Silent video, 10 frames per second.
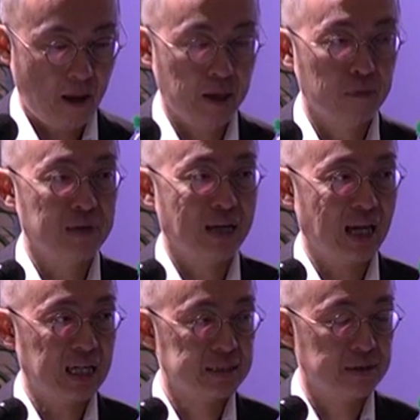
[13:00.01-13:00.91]
and over the
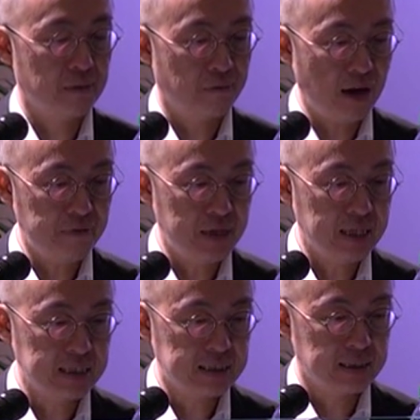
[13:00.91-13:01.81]
last 5
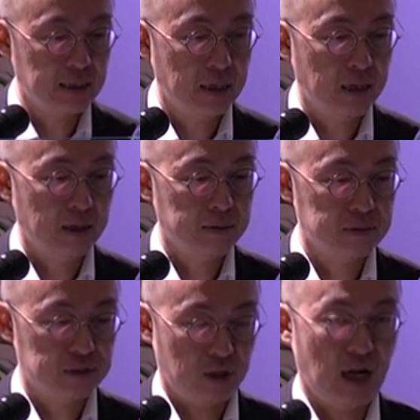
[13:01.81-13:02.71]
years,
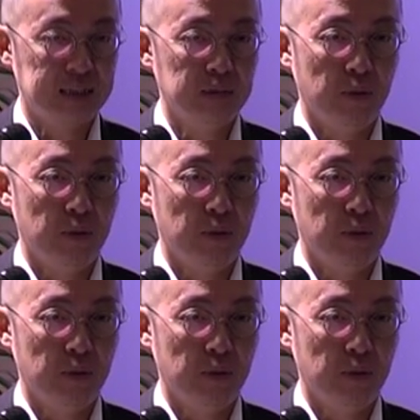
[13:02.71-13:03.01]
Jakarta